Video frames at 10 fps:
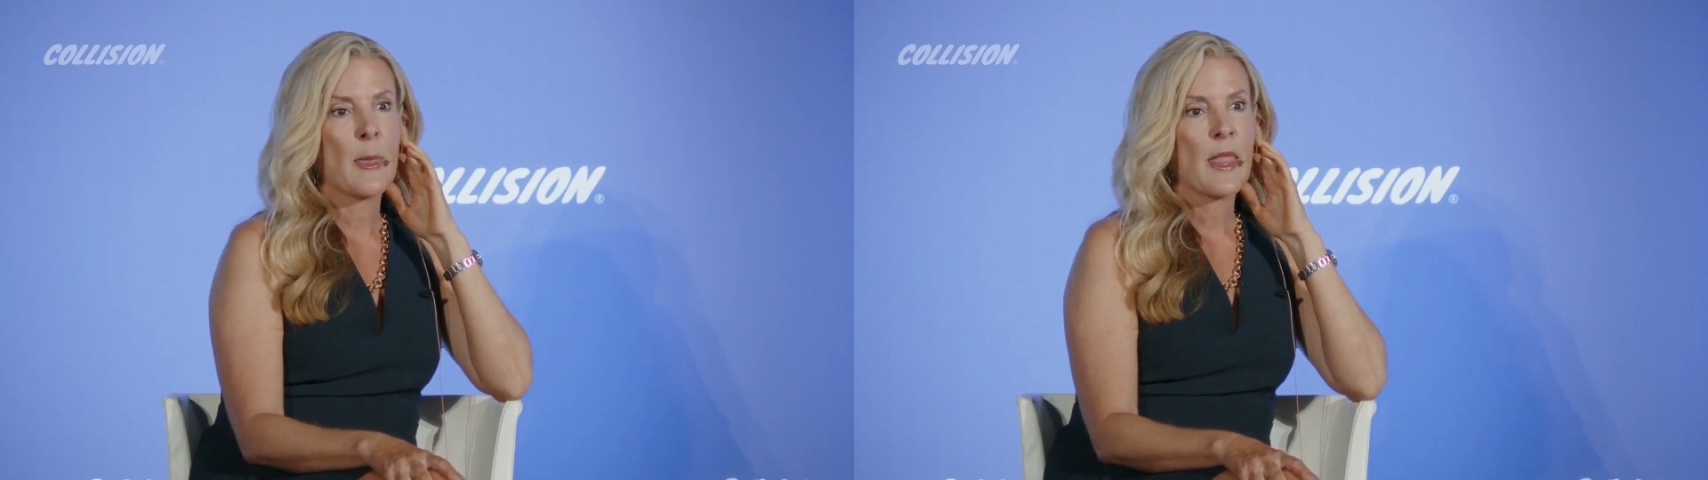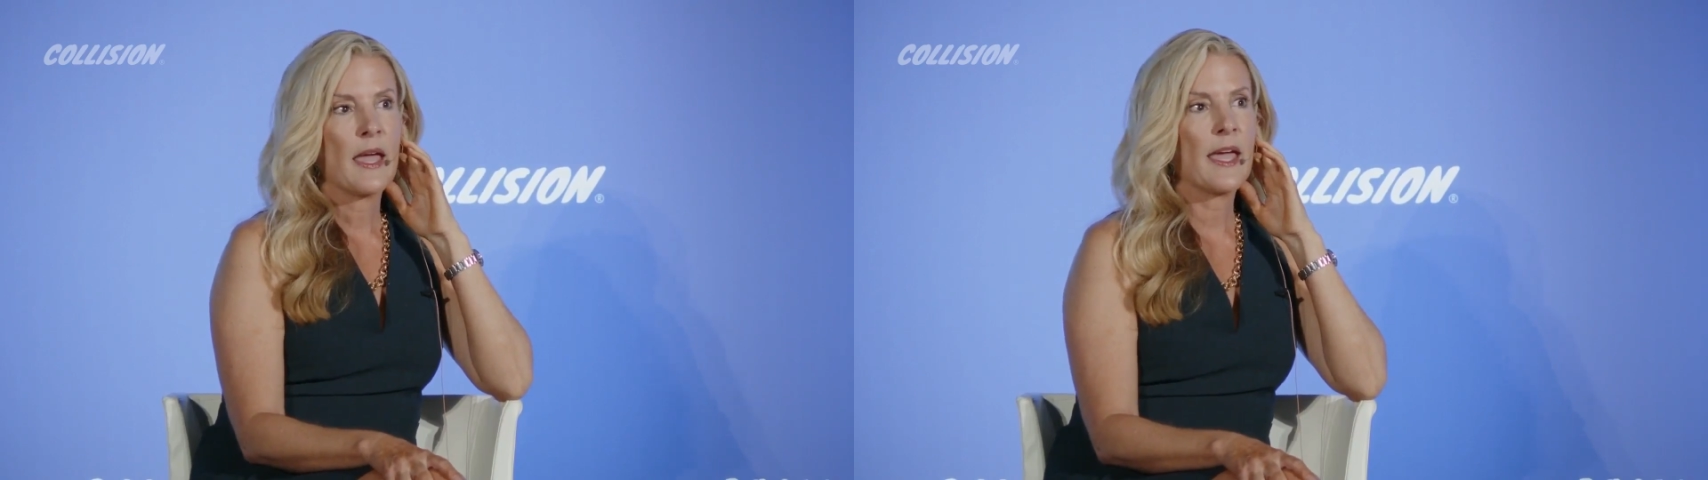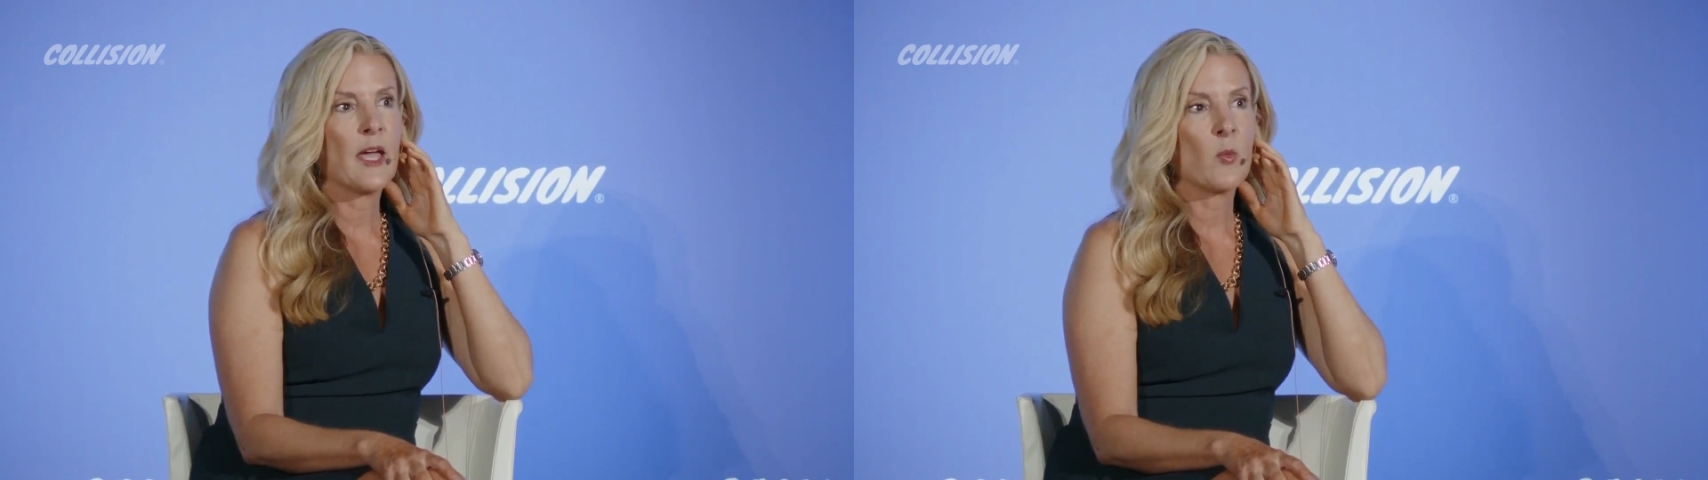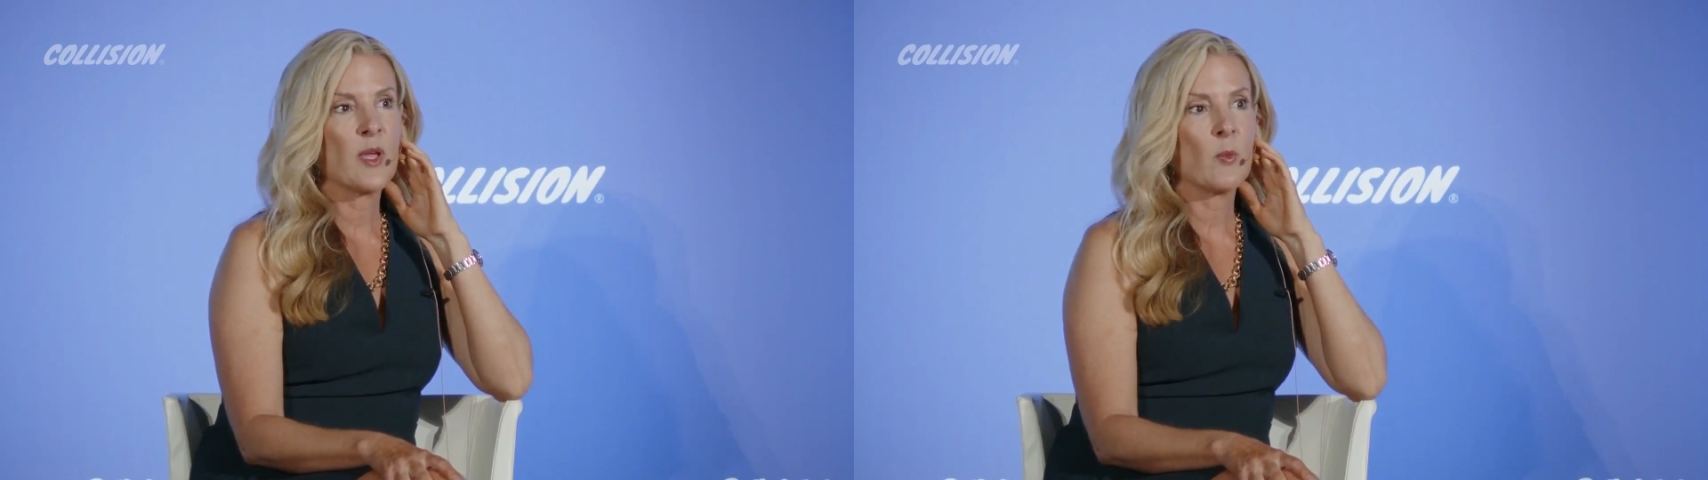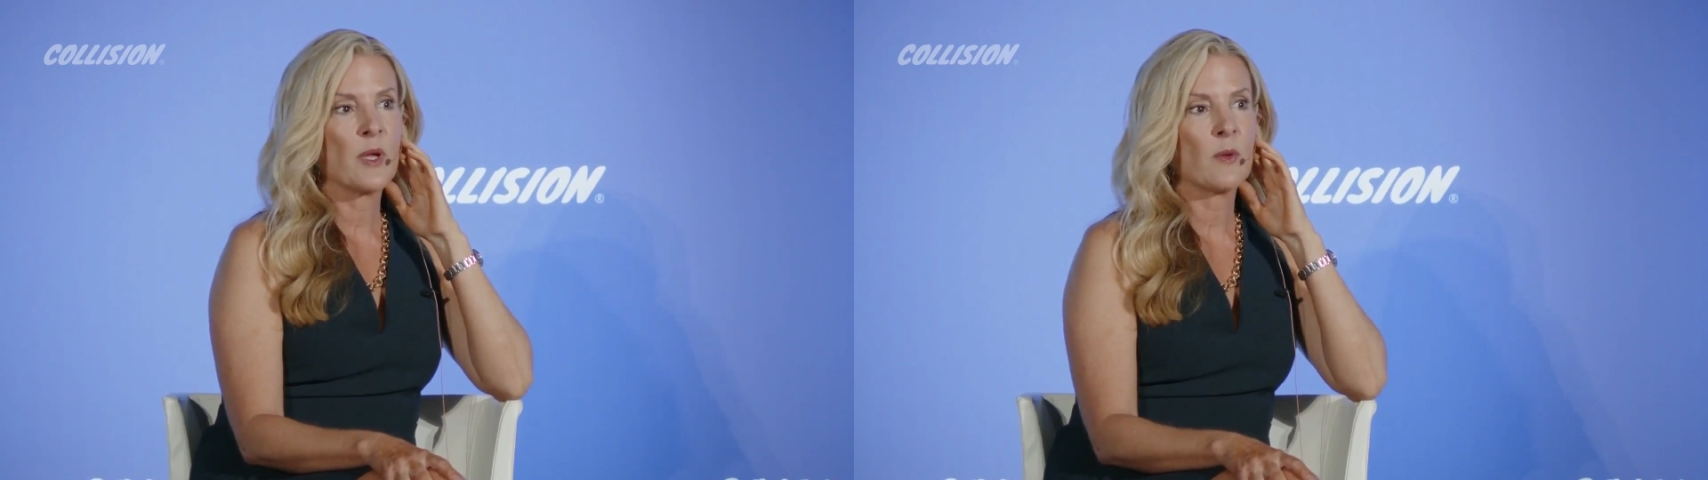And
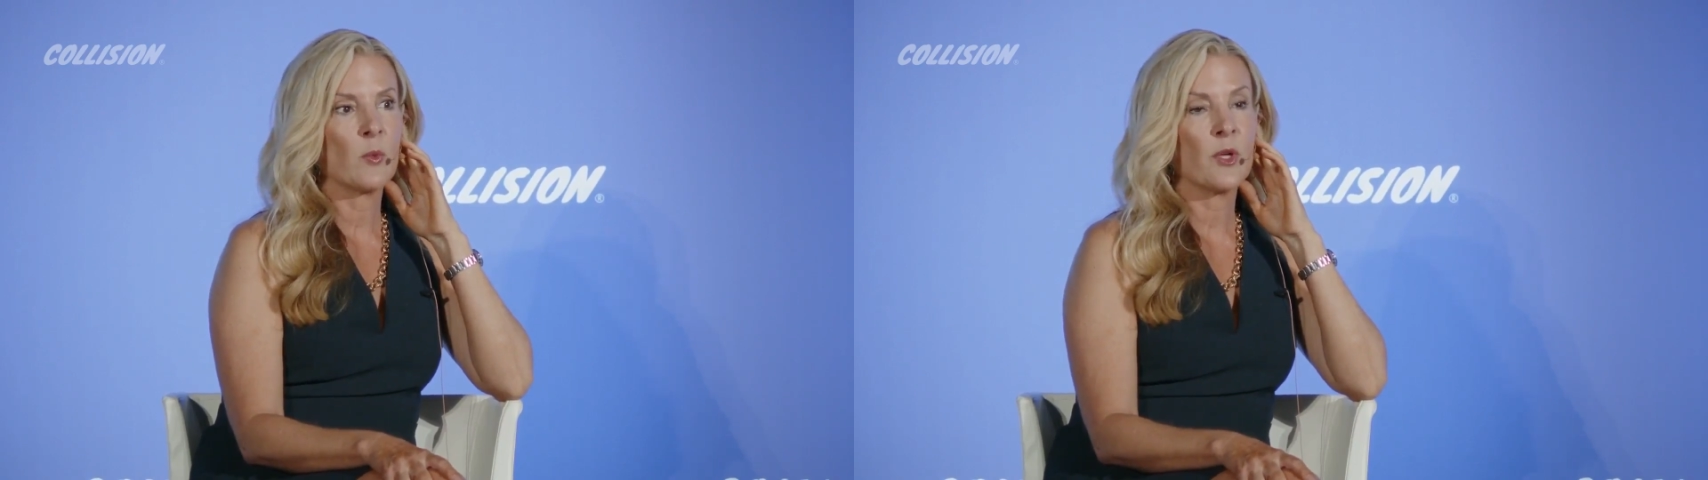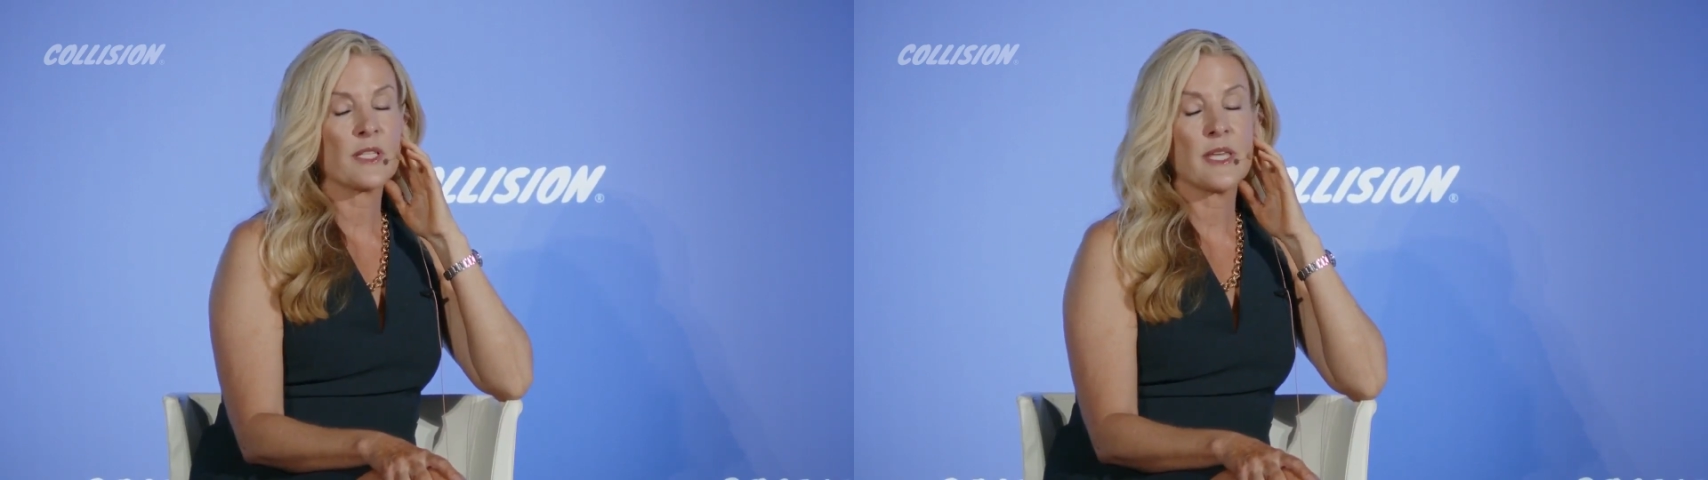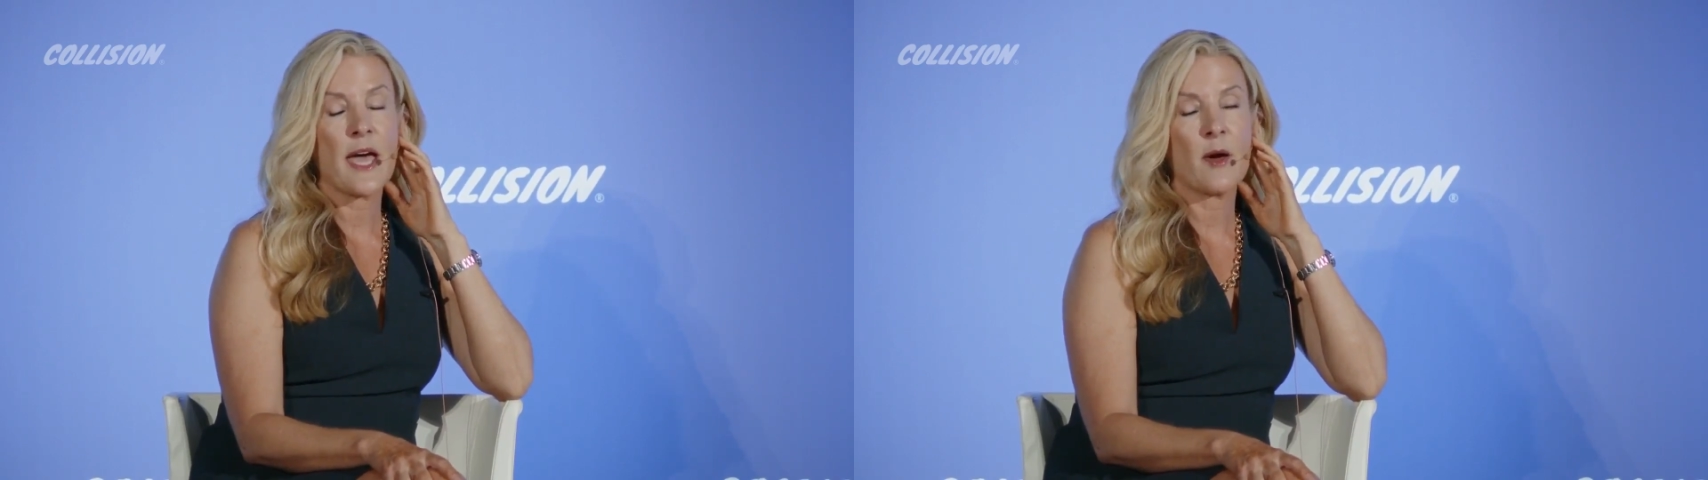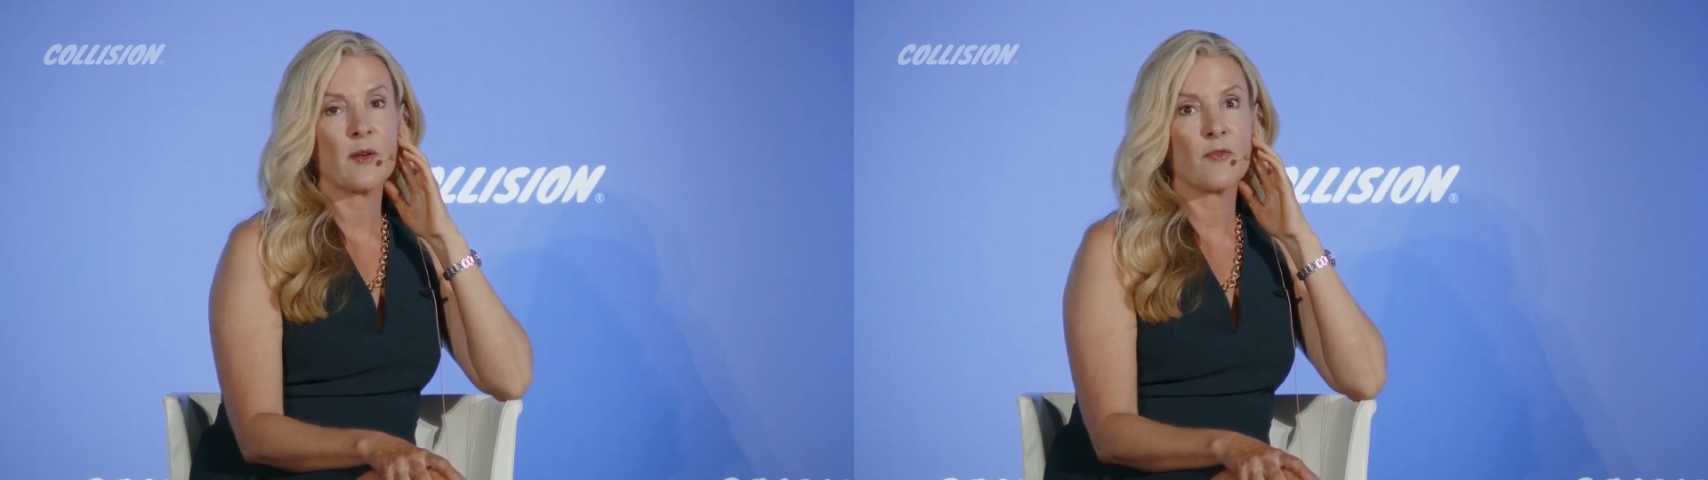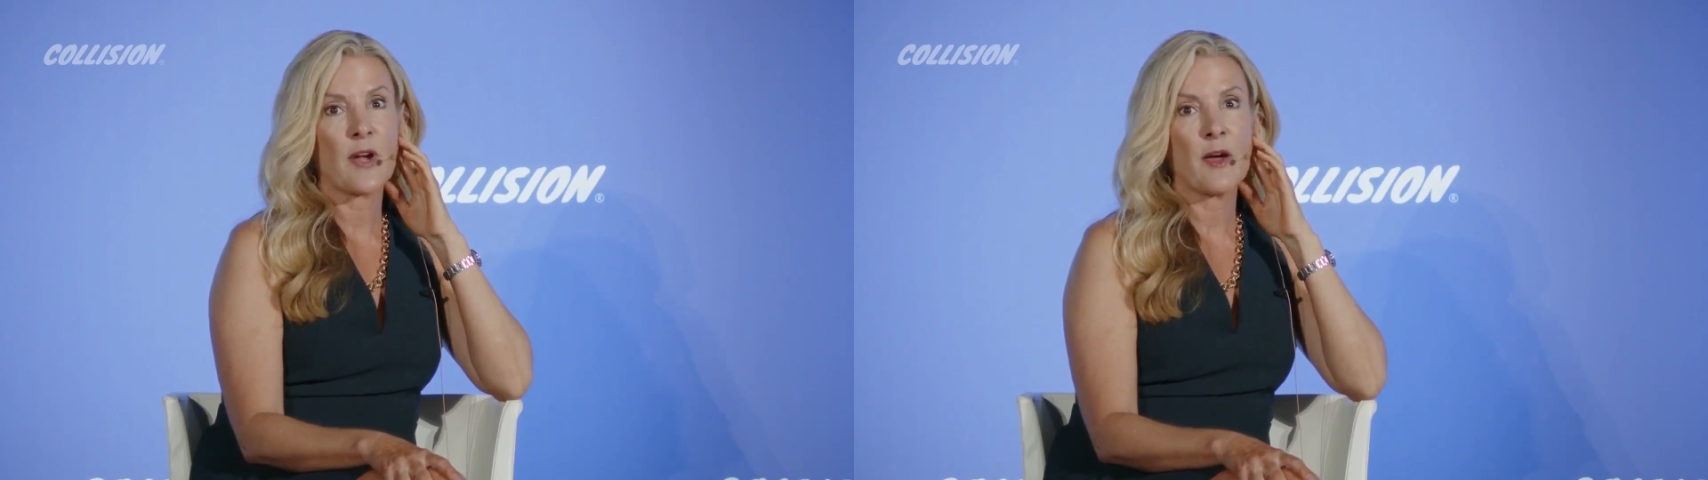we looked down
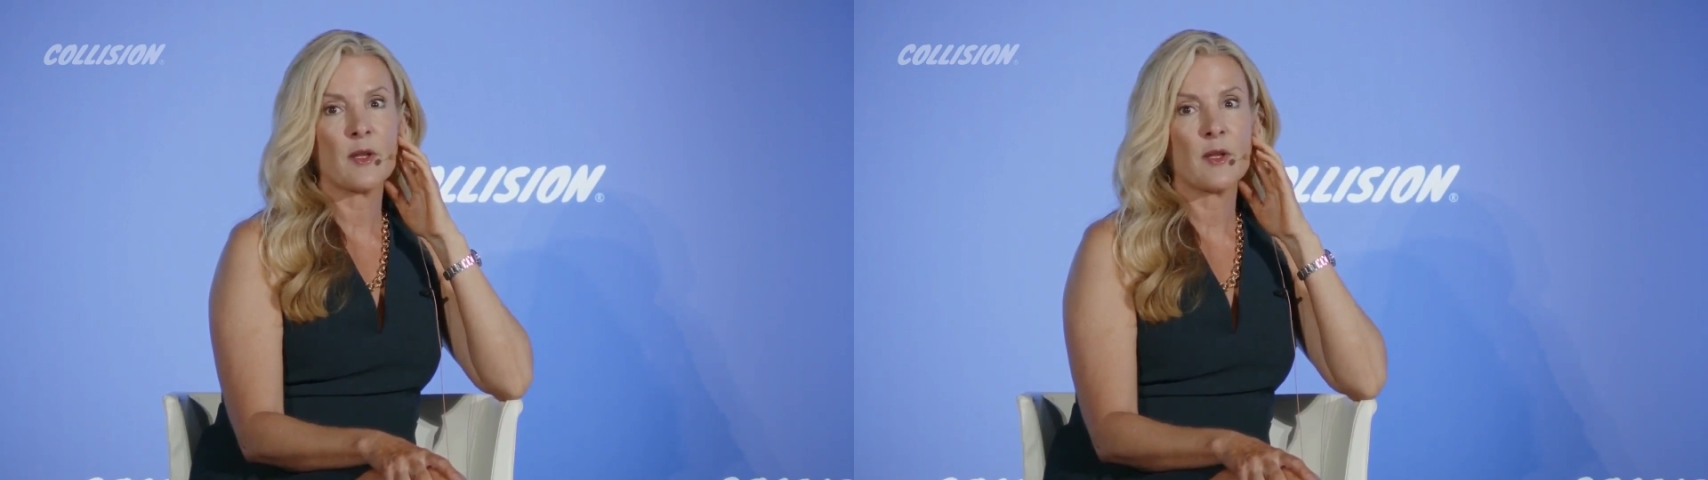and frowned